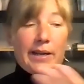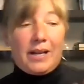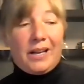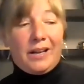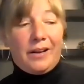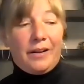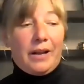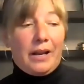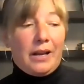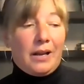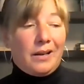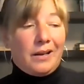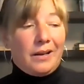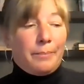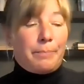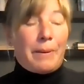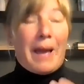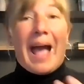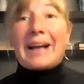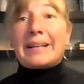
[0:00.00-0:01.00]

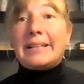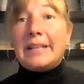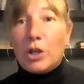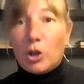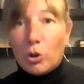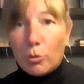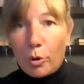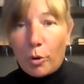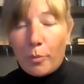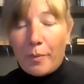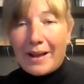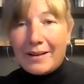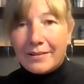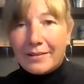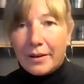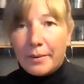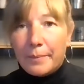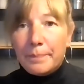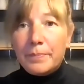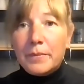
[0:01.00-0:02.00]
impacting your
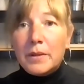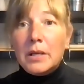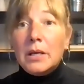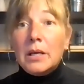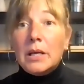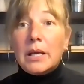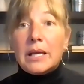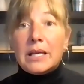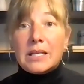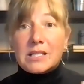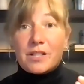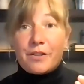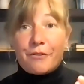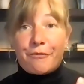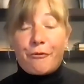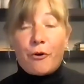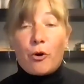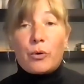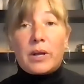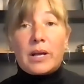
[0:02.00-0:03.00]
momentum is the
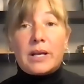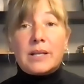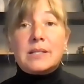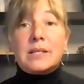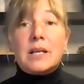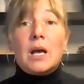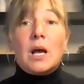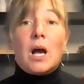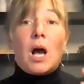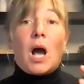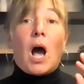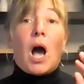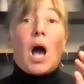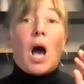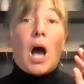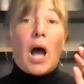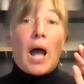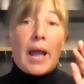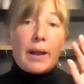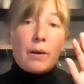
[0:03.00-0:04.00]
focus
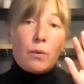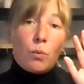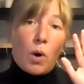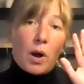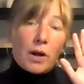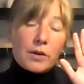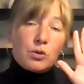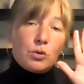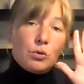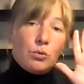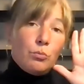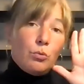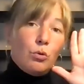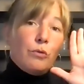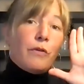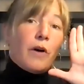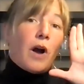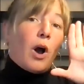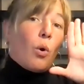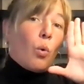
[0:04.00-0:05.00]
I want to
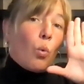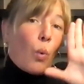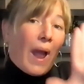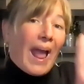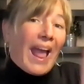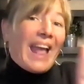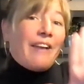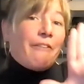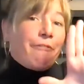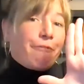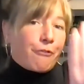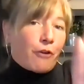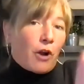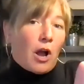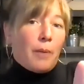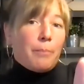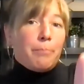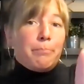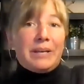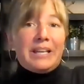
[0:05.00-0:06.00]
move away
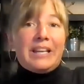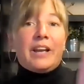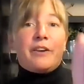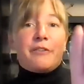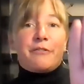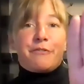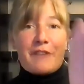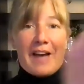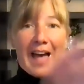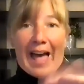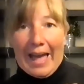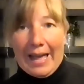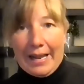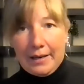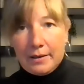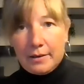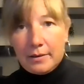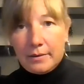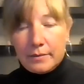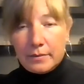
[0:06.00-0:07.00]
from being fat.
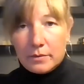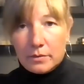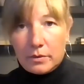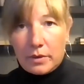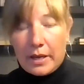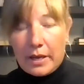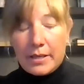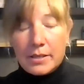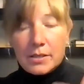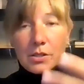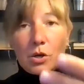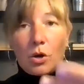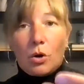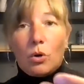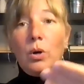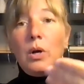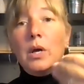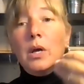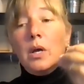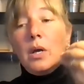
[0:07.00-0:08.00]
Okay,
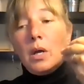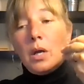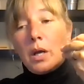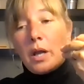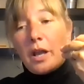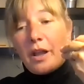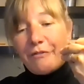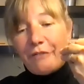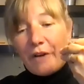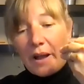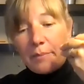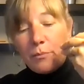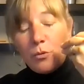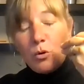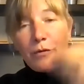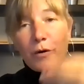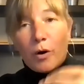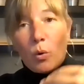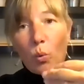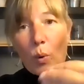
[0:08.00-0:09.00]
so if I
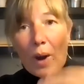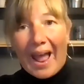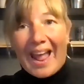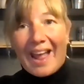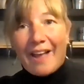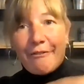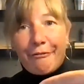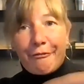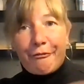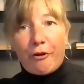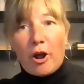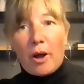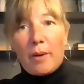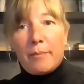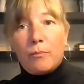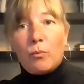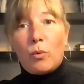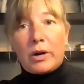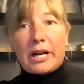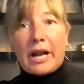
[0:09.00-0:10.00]
move away
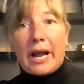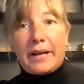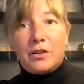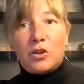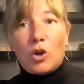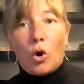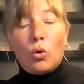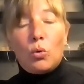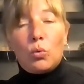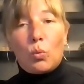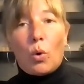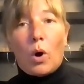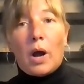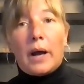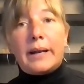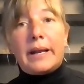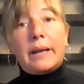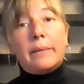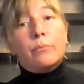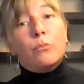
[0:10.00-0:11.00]
from what I don't
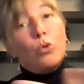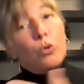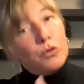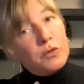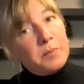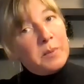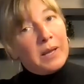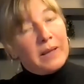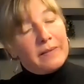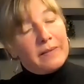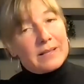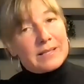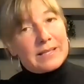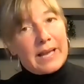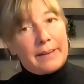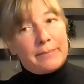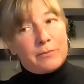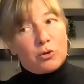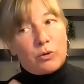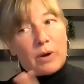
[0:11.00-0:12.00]
want, it moves me in the
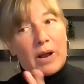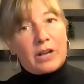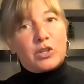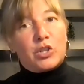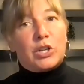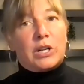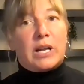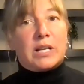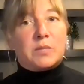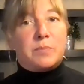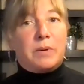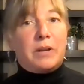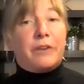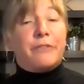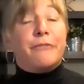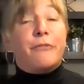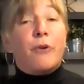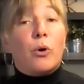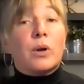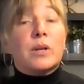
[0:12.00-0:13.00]
same direction as being
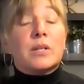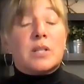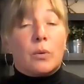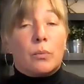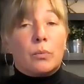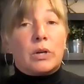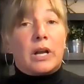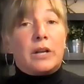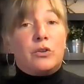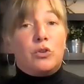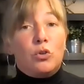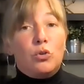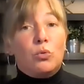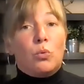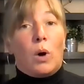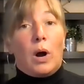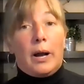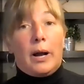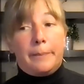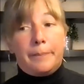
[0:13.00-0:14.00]
focused on what I do
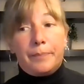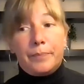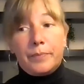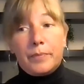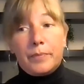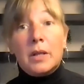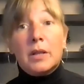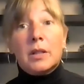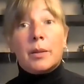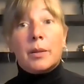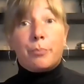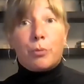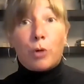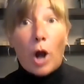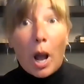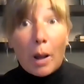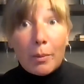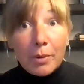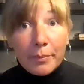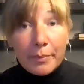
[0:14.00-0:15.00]
want. The
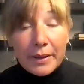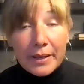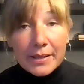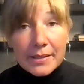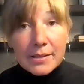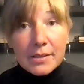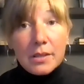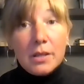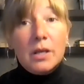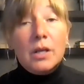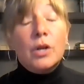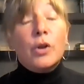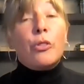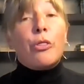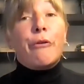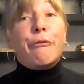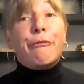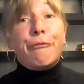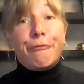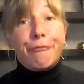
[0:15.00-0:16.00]
problem is
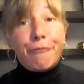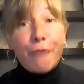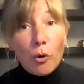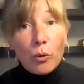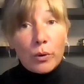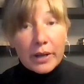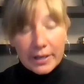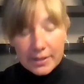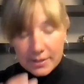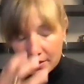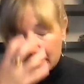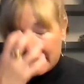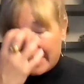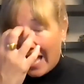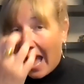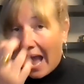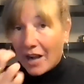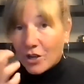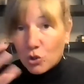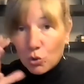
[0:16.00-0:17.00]
the focus, the
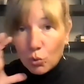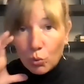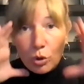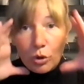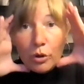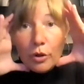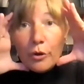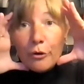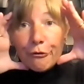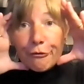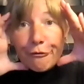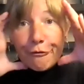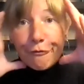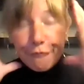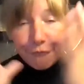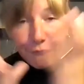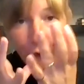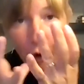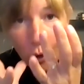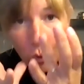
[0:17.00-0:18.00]
actual
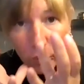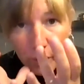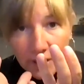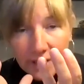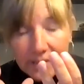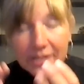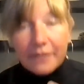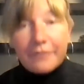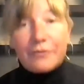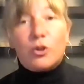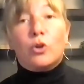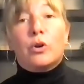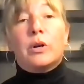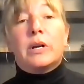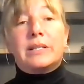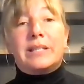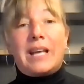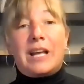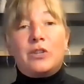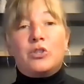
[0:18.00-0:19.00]
focus of your
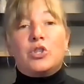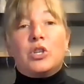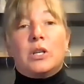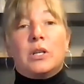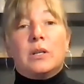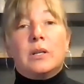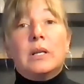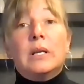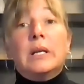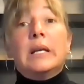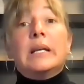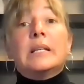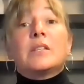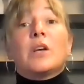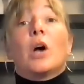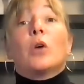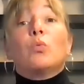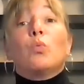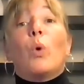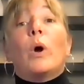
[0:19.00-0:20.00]
attention is
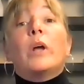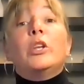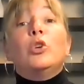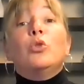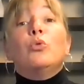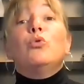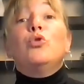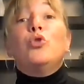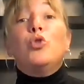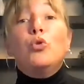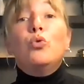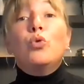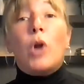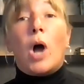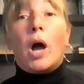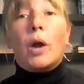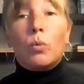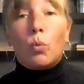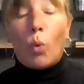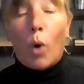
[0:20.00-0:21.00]
on what you do
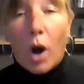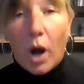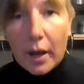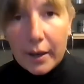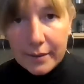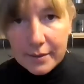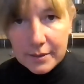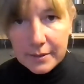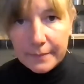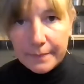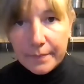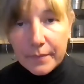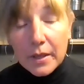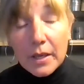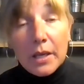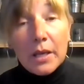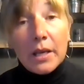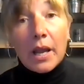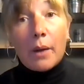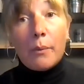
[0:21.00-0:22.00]
not want.
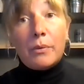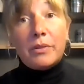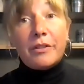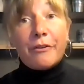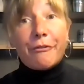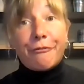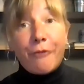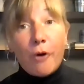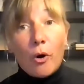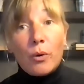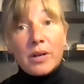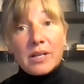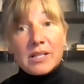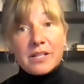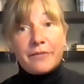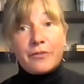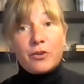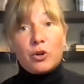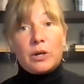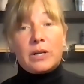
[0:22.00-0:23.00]
And when the focus
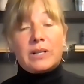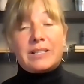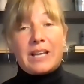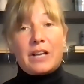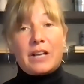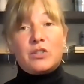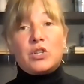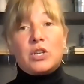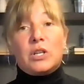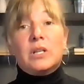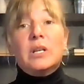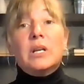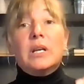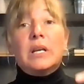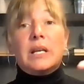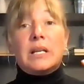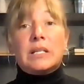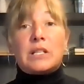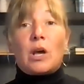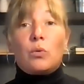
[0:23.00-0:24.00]
of your attention
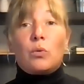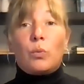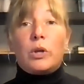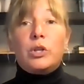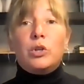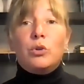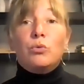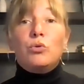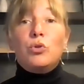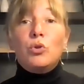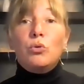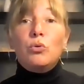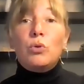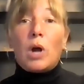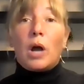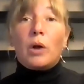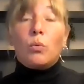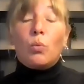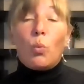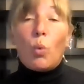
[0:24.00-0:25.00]
is on what you do
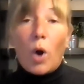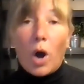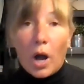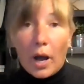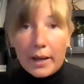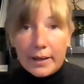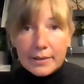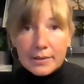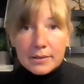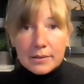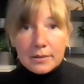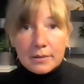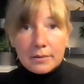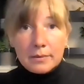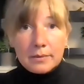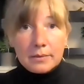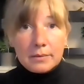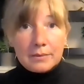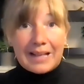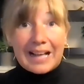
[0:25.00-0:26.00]
not want,
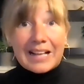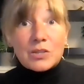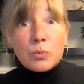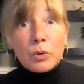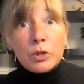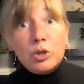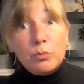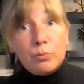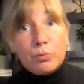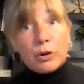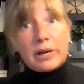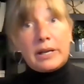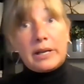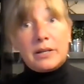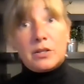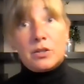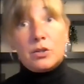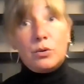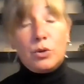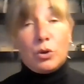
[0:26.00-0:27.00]
that's what you bring
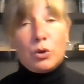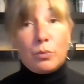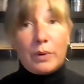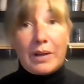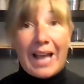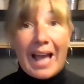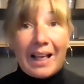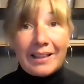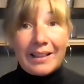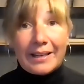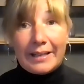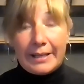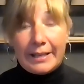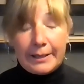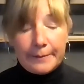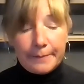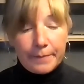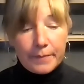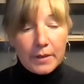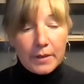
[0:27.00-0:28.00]
into your reality.
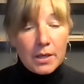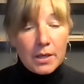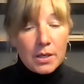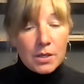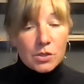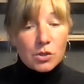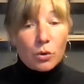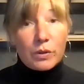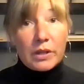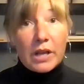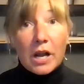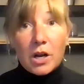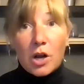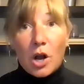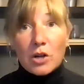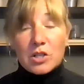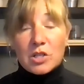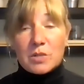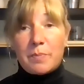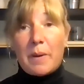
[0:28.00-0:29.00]
So the
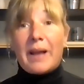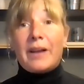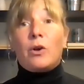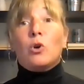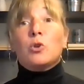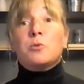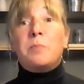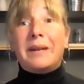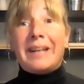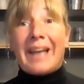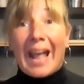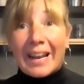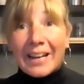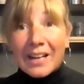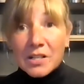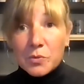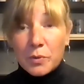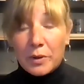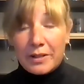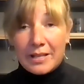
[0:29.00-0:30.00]
unconscious mind goes
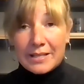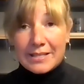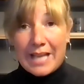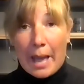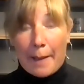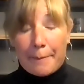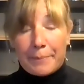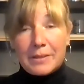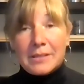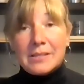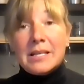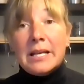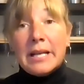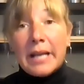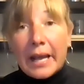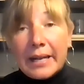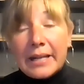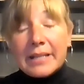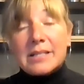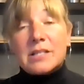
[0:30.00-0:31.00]
bananas when this happens,
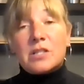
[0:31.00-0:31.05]
and it